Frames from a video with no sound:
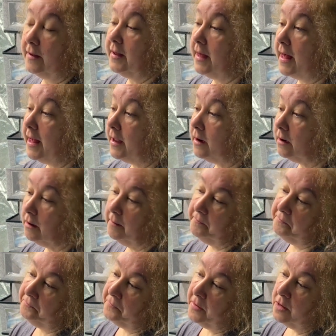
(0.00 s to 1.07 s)
Again,
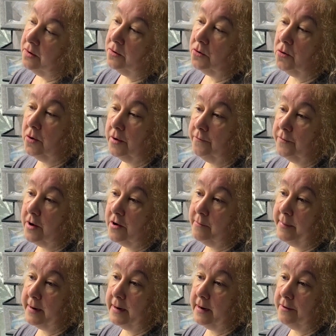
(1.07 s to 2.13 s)
not
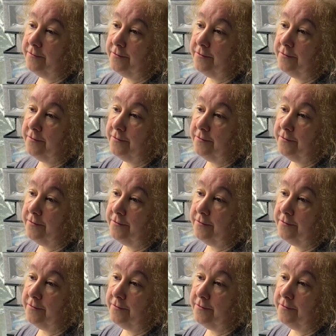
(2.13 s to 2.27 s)
environmentally